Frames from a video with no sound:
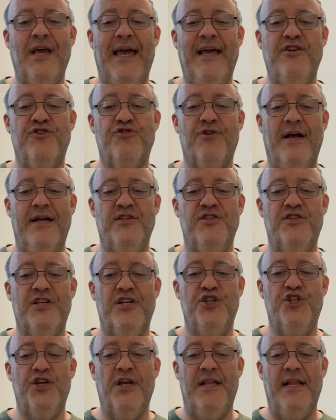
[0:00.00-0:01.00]

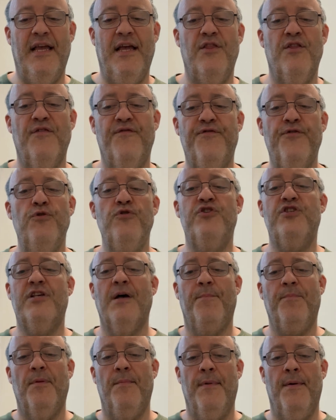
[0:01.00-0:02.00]
transition in the food
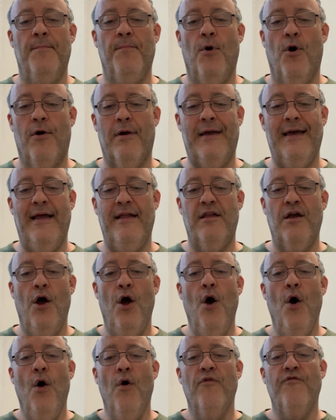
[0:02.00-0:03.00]
supplement market
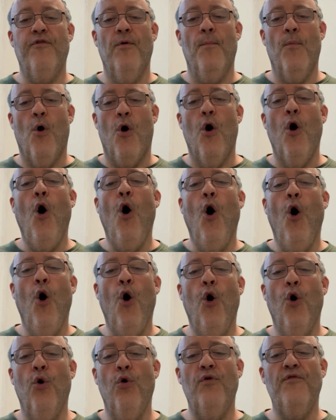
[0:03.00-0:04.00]
for more
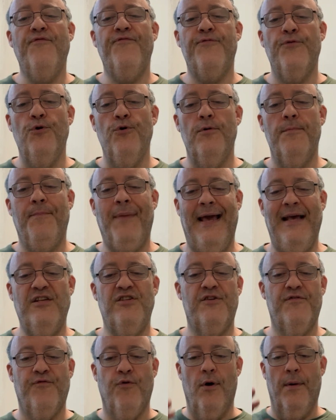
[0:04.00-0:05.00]
whole
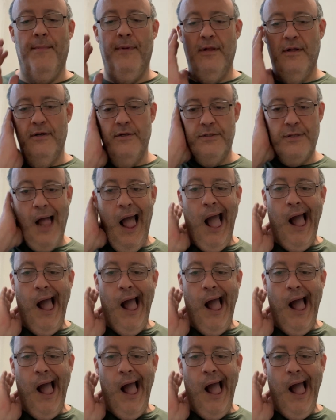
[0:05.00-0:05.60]
food-based formulas.